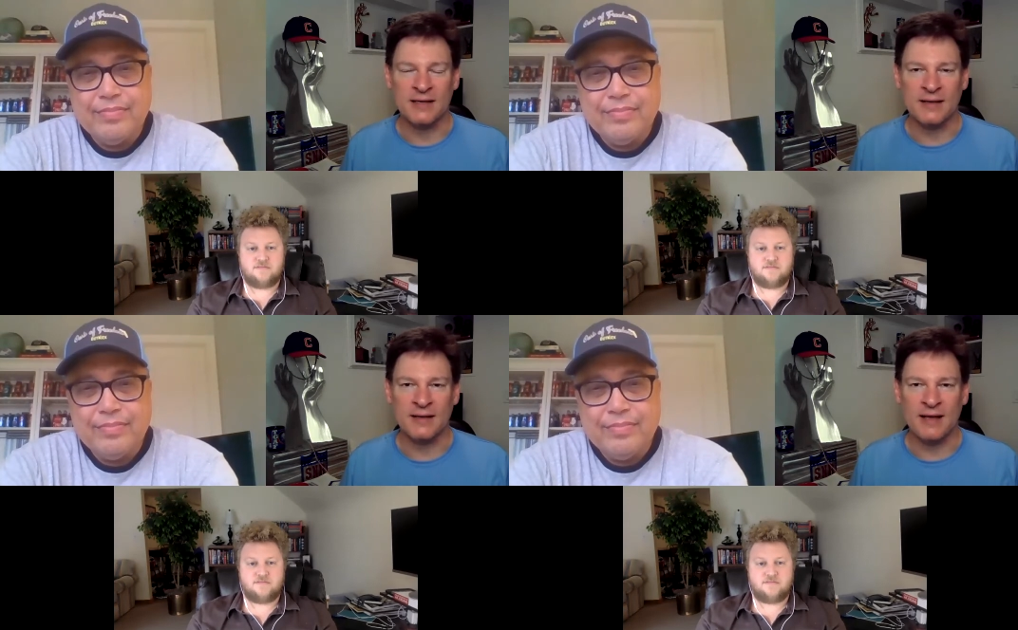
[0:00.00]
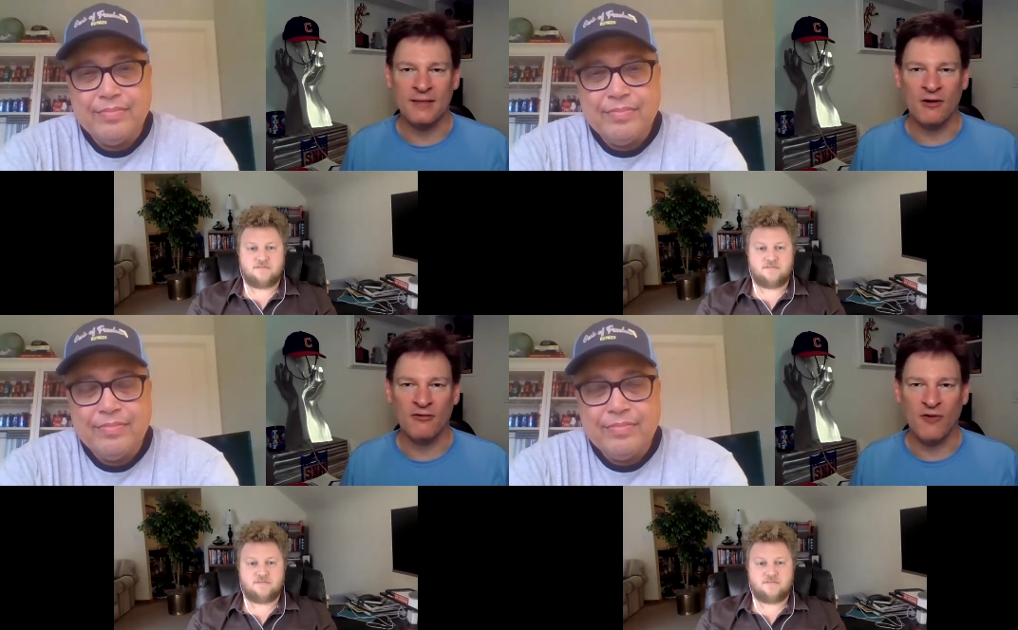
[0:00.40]
Speaker 1: in
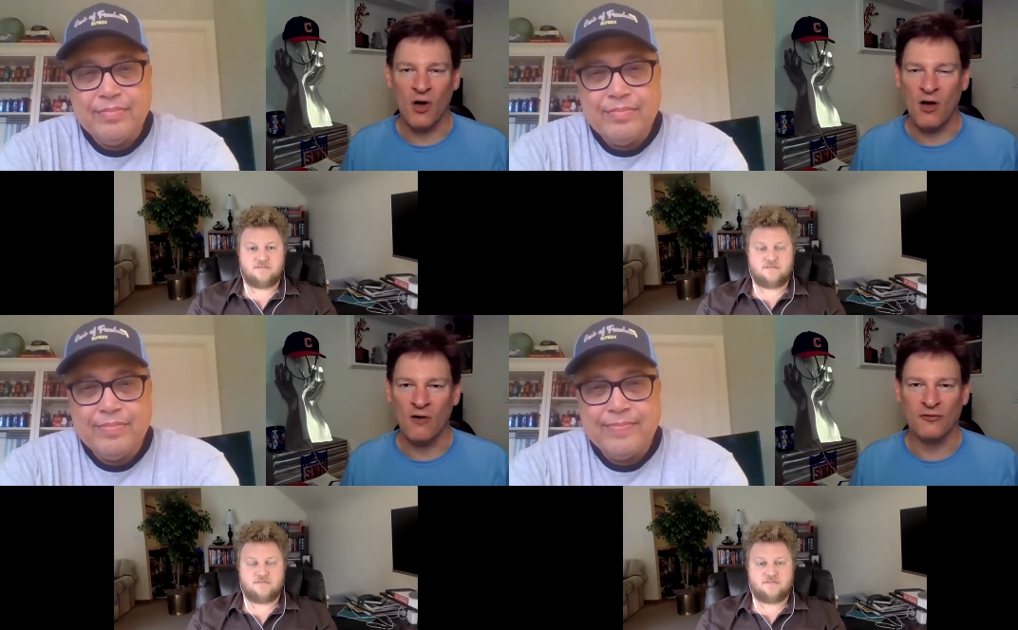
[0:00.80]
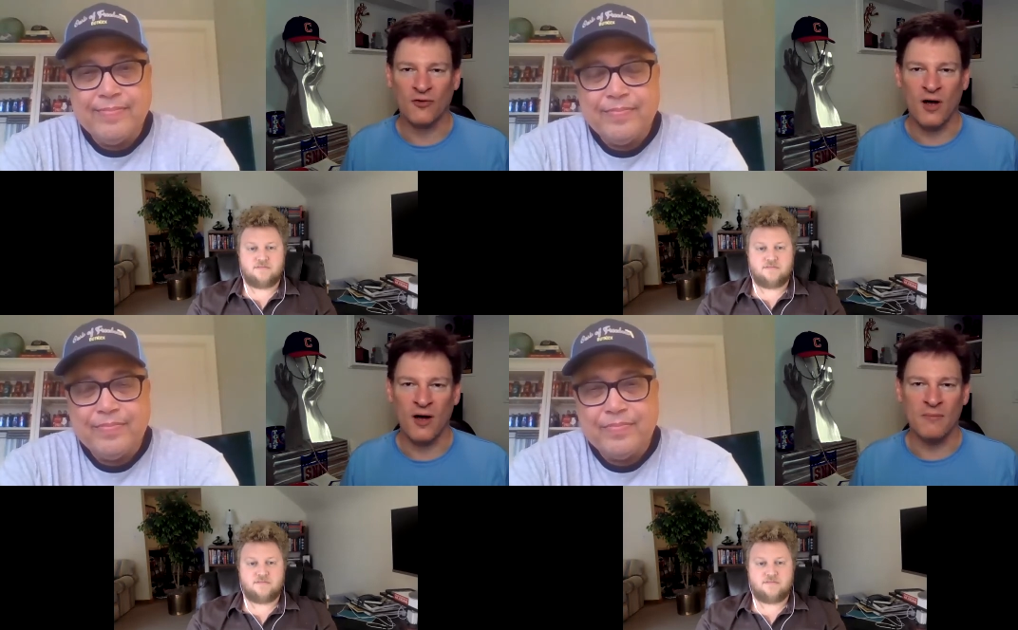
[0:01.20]
their fall
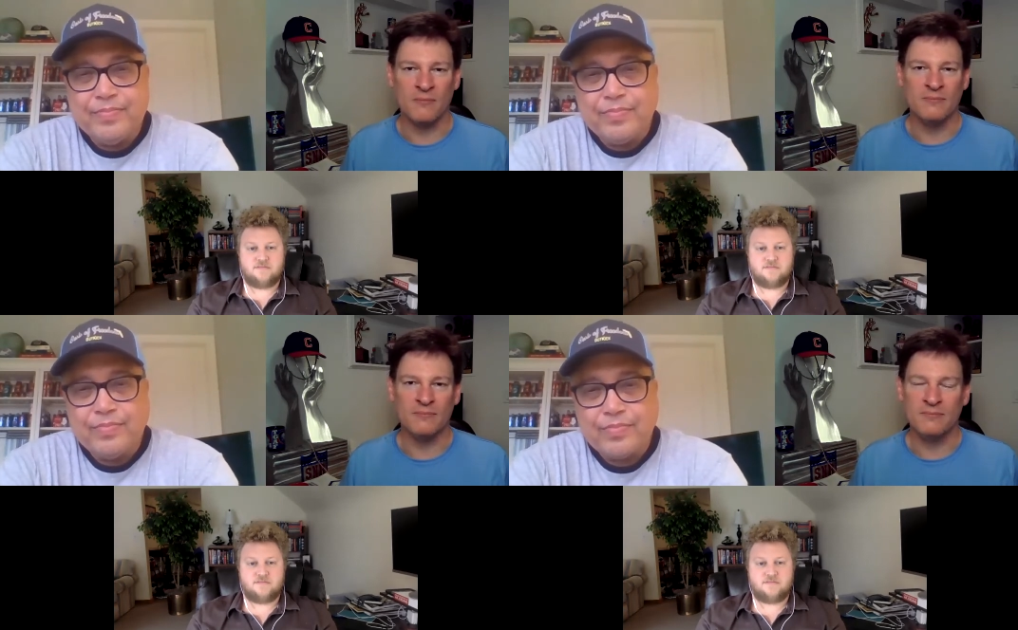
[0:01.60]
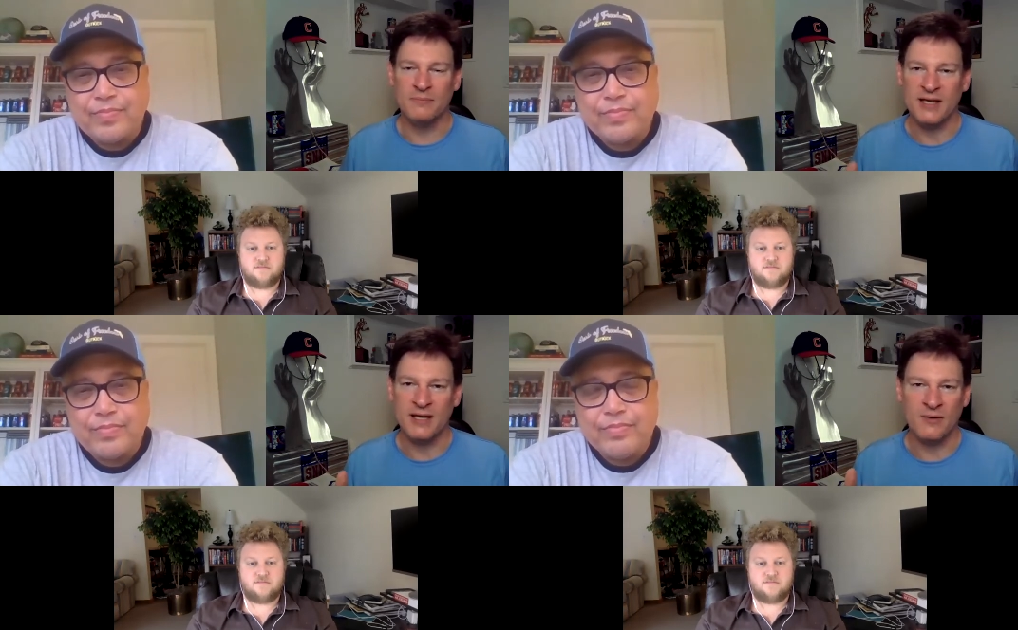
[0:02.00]
from
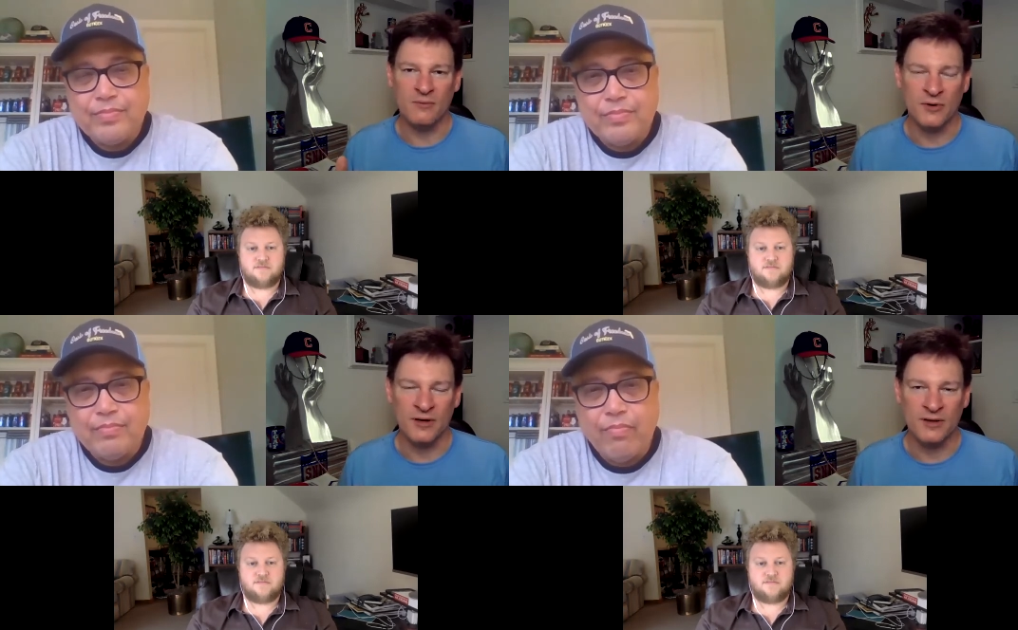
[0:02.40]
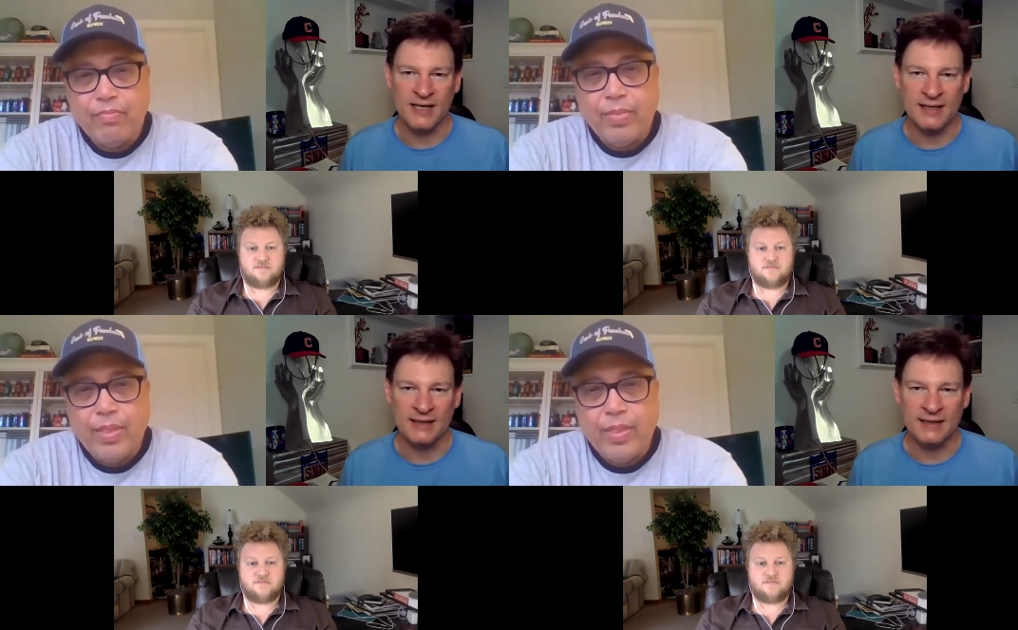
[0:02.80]
being one of the